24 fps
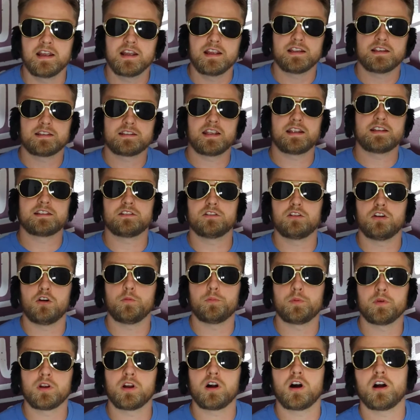He stands a little
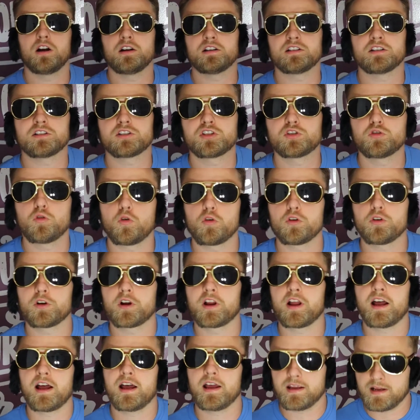open guard. He's a shorter
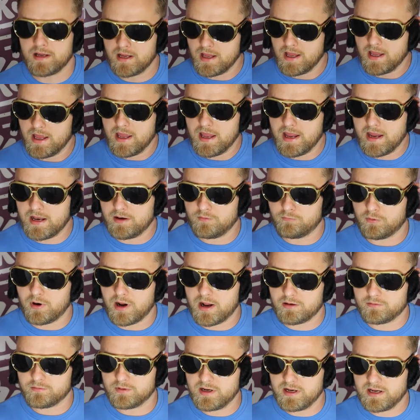guy. And
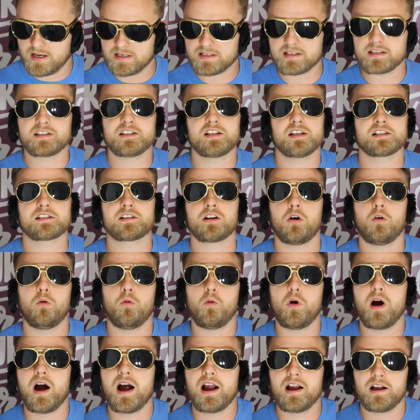Rodrigues is just a
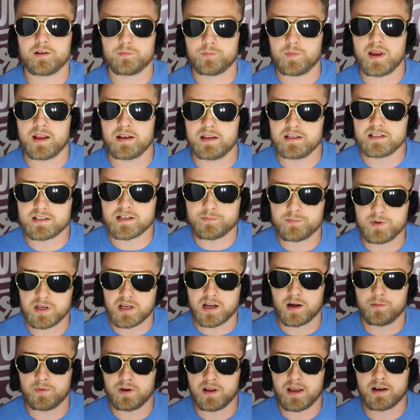wild man. He's going to be
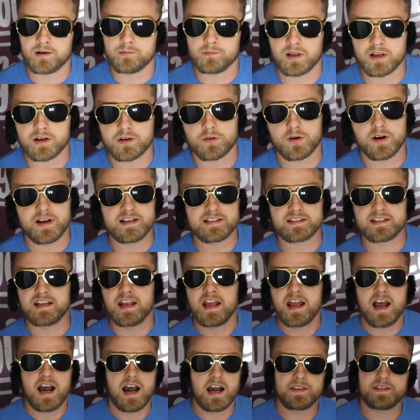coming at him like
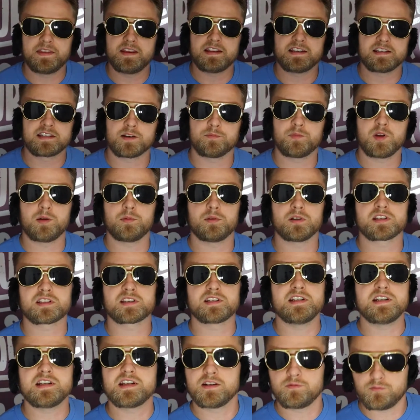crazy. I think he's going to be able to
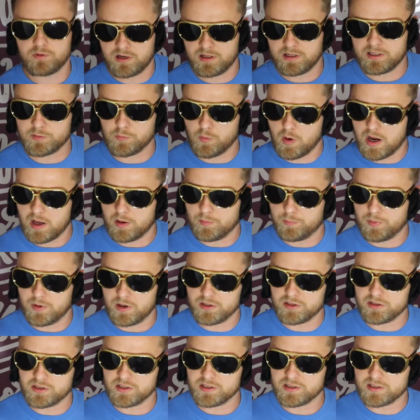sneak in one of these wild
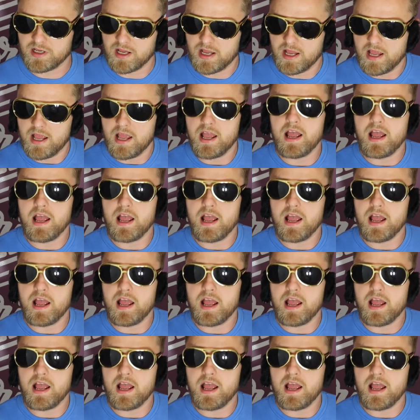punches.